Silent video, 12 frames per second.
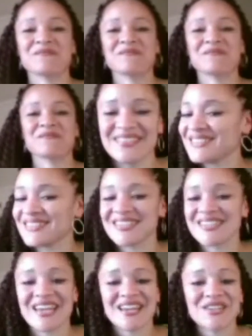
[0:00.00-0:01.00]
Technical
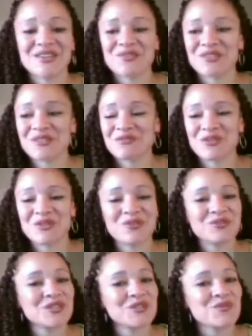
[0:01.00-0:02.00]
difficulties will have
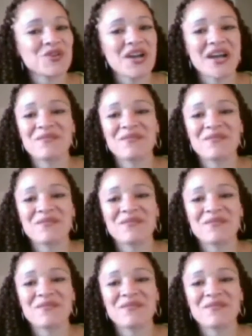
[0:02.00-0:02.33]
their due.